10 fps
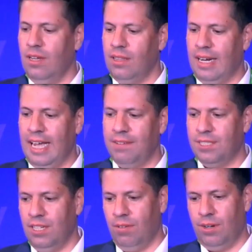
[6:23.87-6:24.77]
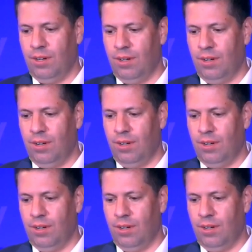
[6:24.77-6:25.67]
native silver, the old
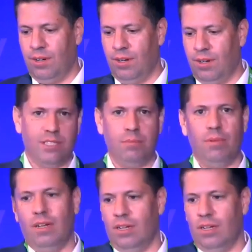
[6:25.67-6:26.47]
timers would chase them,